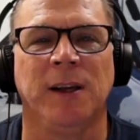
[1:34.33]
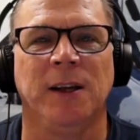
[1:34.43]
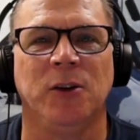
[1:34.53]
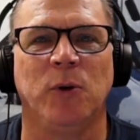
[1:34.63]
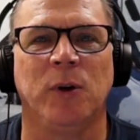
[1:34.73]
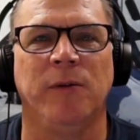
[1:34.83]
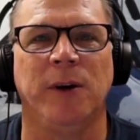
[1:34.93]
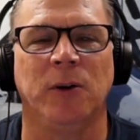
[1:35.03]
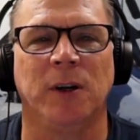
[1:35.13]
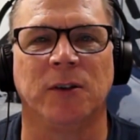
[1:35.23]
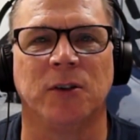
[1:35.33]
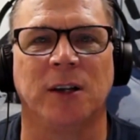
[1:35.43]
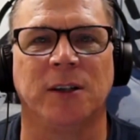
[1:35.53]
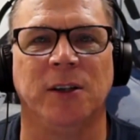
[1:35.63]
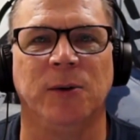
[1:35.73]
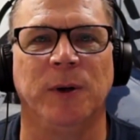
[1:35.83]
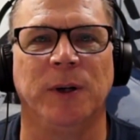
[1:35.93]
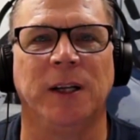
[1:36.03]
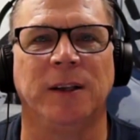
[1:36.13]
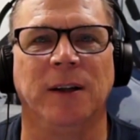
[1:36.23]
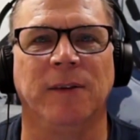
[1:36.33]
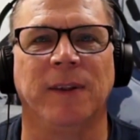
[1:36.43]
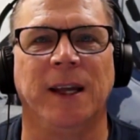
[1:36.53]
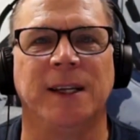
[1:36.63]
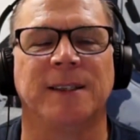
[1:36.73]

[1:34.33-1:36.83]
Enjoy the video, and I'll talk to you when I get done. Thanks.